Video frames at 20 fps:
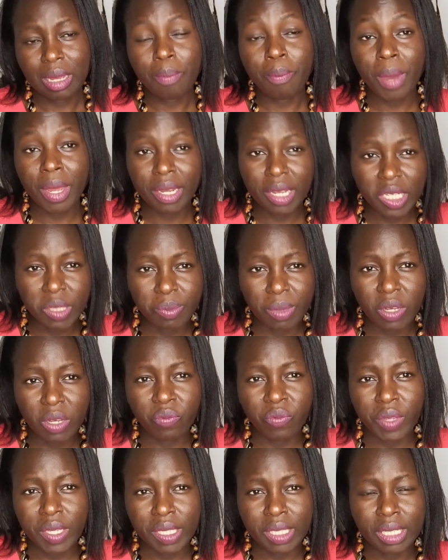management
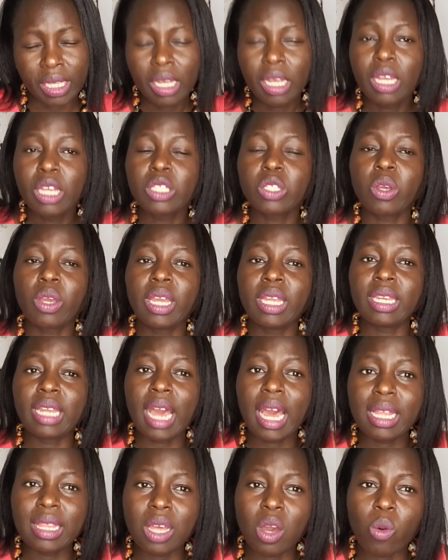fees. So
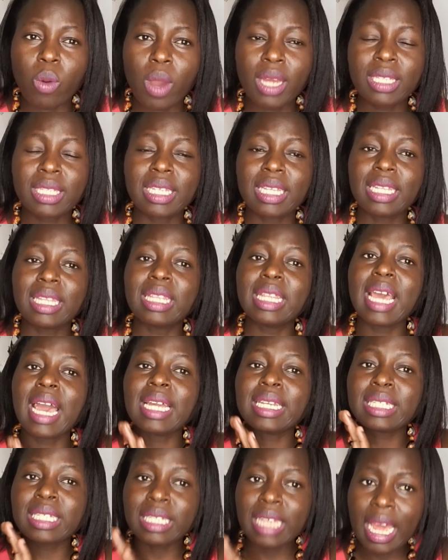in other words,
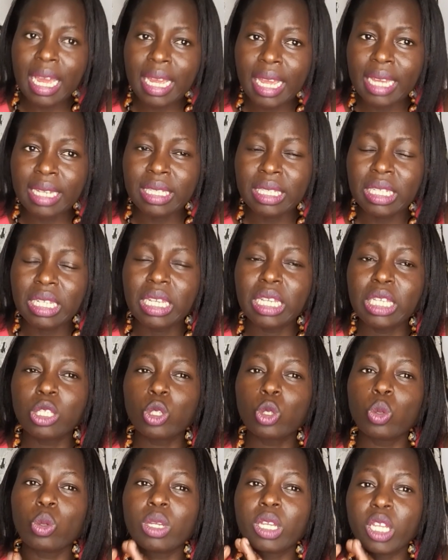their target
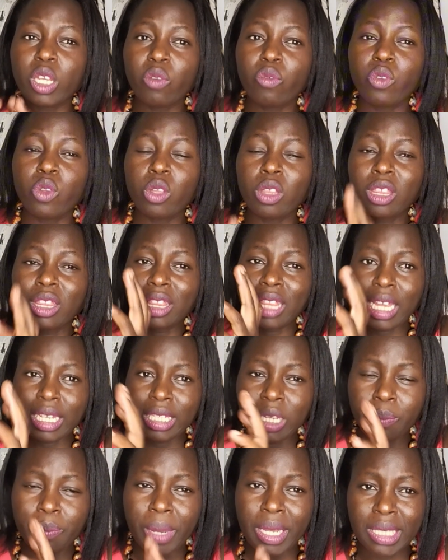is to give you
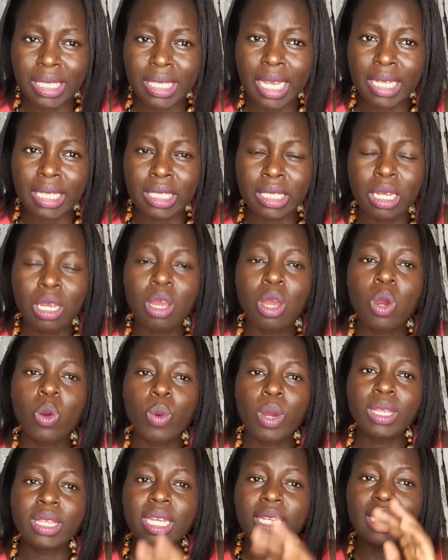30%.
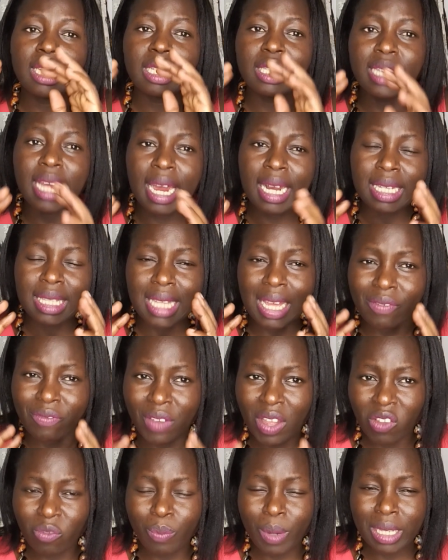When they deduct their
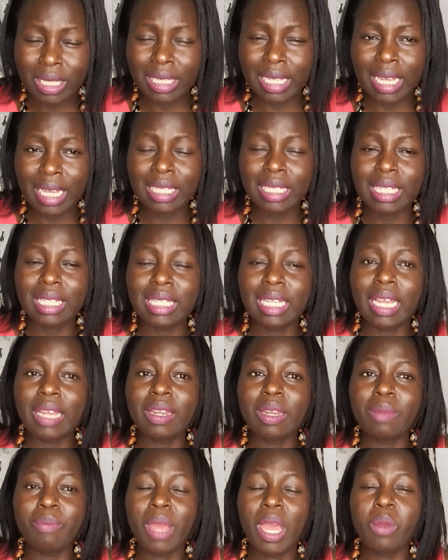5%,
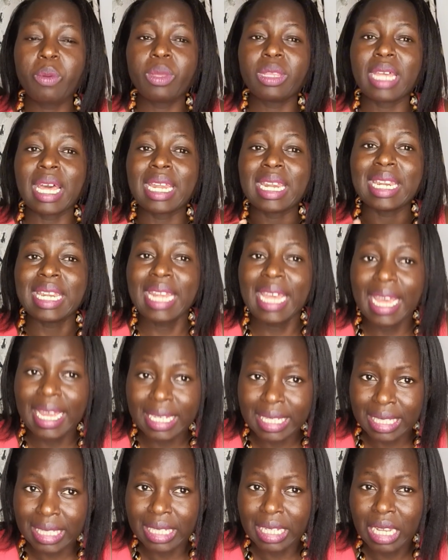they remain with a
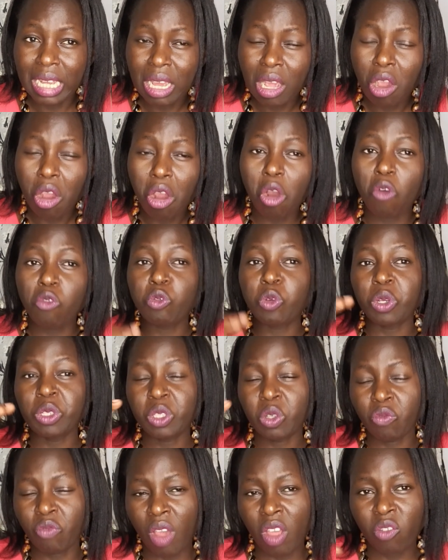net of
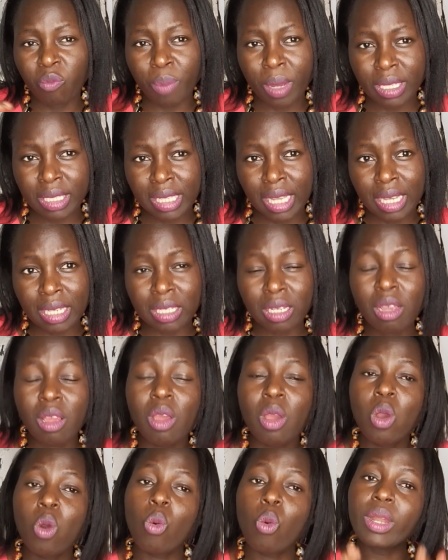25%.
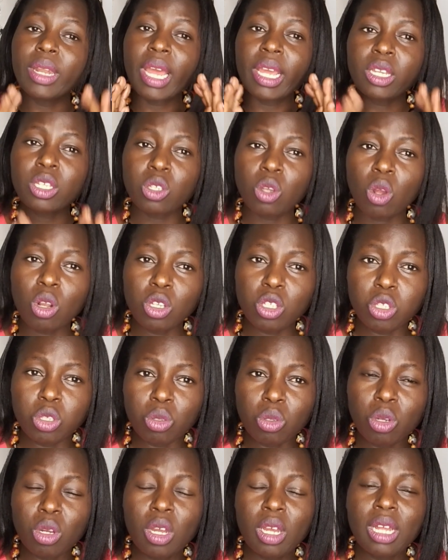When I told
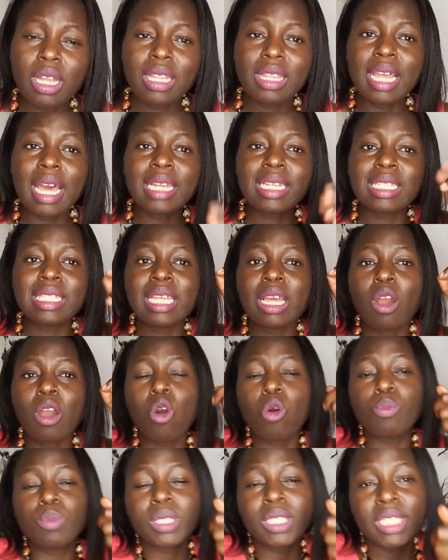you that the
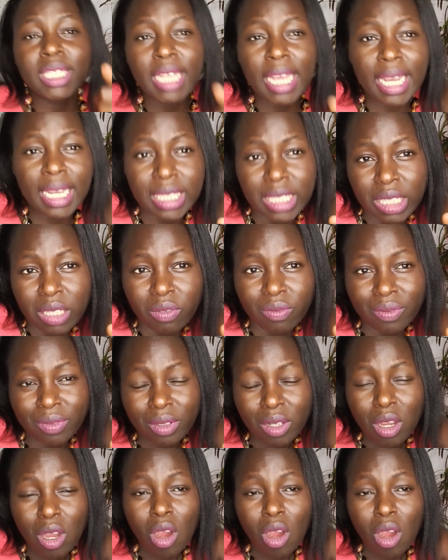objective